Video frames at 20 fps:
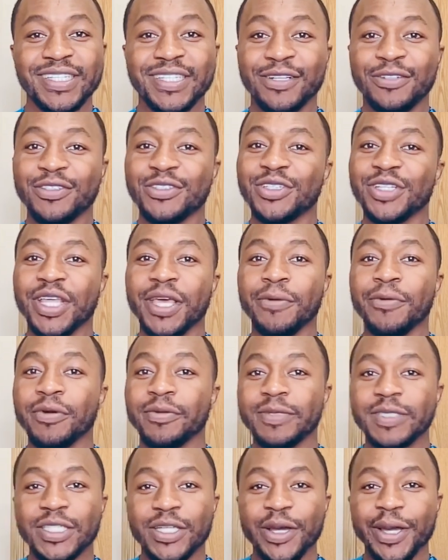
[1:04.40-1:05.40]
so today
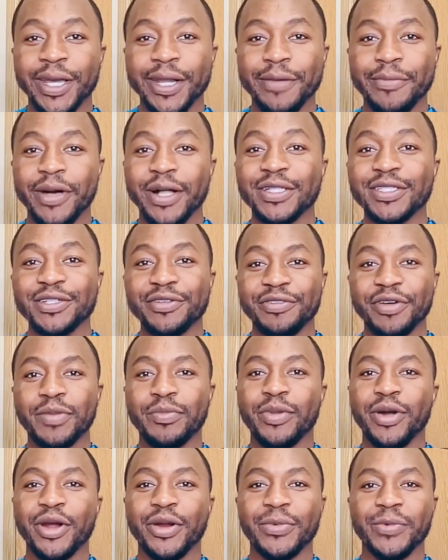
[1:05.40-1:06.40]
we'll be talking about
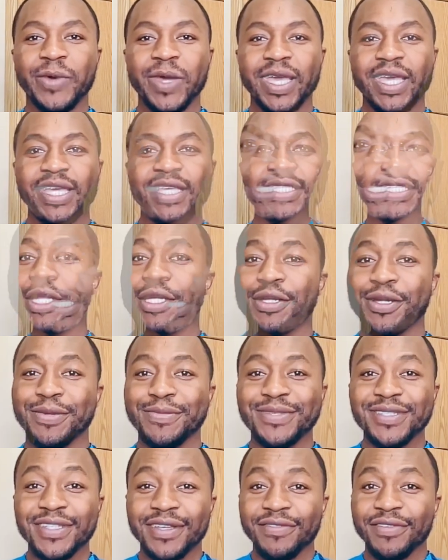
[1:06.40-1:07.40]
different pathways in
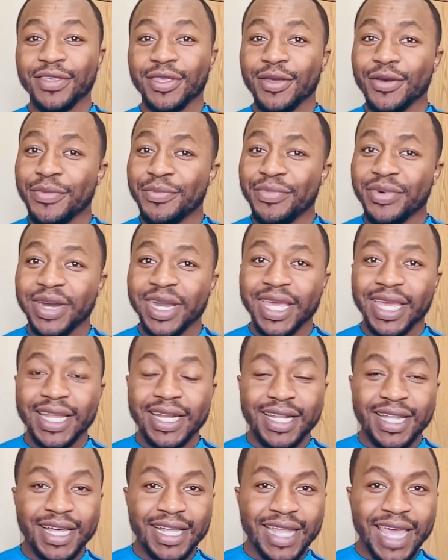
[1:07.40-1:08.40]
terms of you
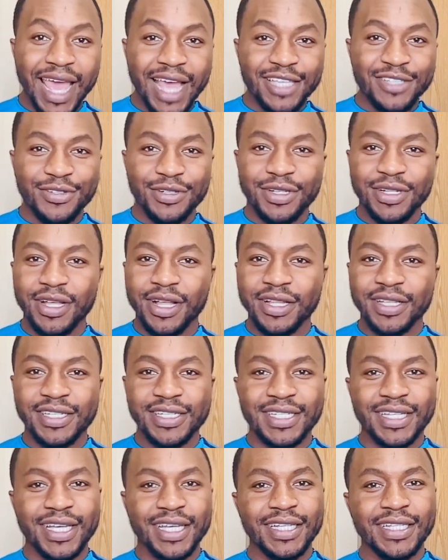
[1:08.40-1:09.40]
bringing that extra
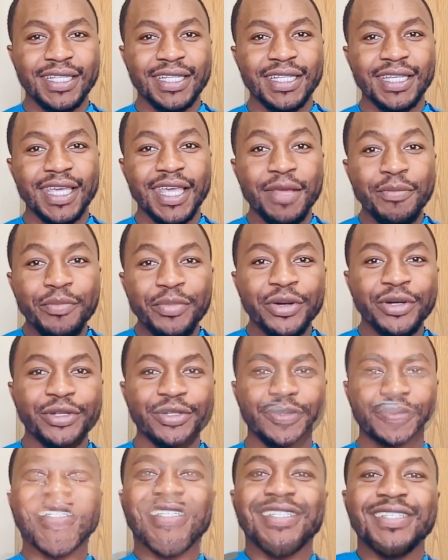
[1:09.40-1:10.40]
knowledge that
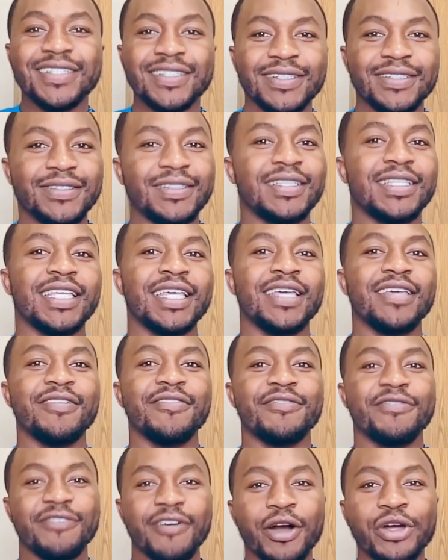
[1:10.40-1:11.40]
input to
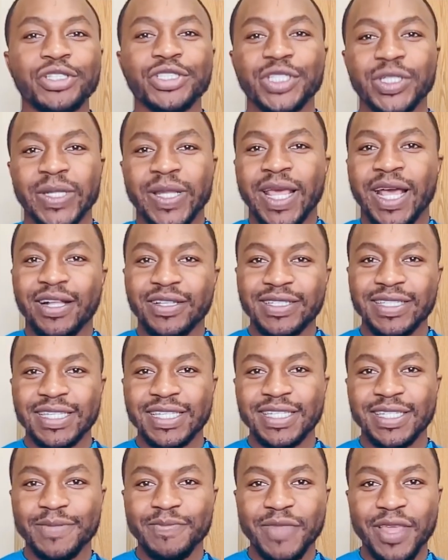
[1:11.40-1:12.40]
the functioning health
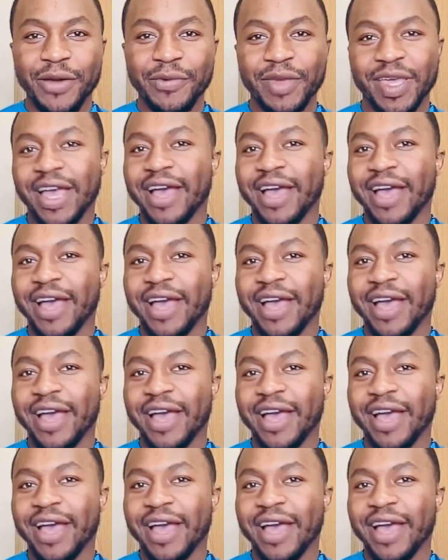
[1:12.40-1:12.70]
system that we